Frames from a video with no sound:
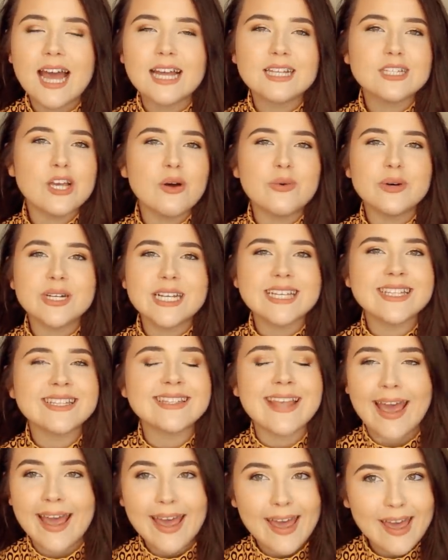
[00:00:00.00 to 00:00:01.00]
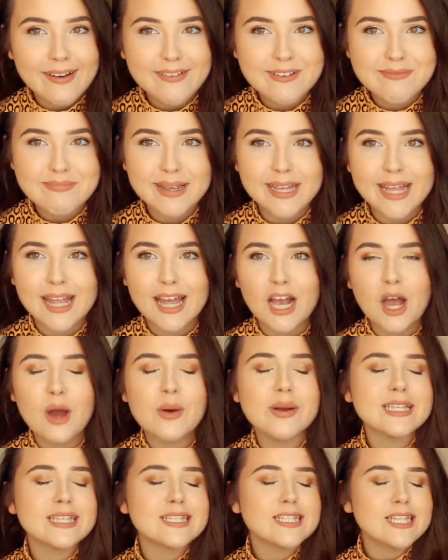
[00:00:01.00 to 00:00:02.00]
I don't want to sit here and be like,
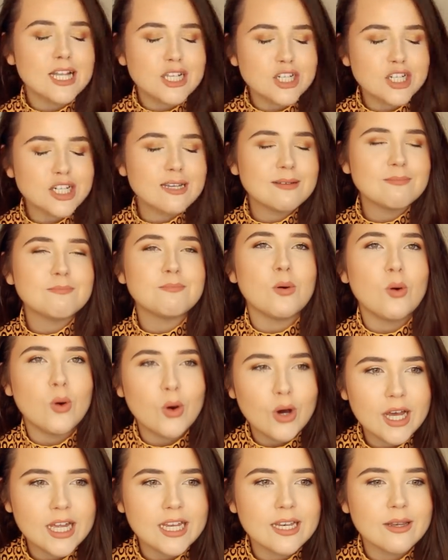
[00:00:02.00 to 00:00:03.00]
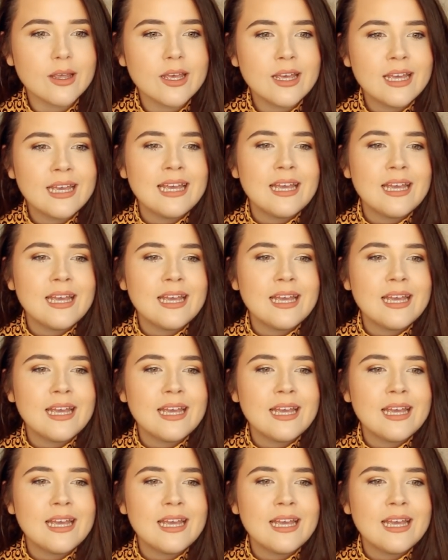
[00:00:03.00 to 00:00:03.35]
oh, it's such an important